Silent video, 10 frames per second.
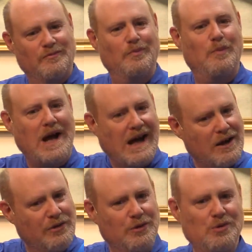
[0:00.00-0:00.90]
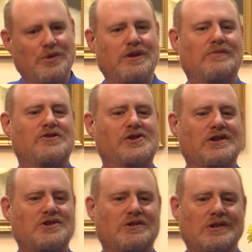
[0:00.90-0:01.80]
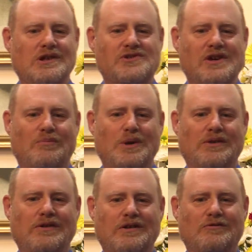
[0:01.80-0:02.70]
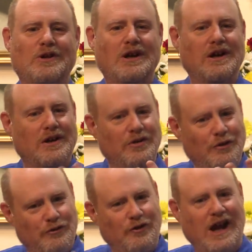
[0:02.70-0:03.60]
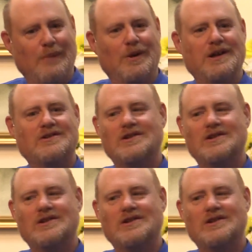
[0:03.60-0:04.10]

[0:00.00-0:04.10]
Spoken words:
back through the centuries have been the family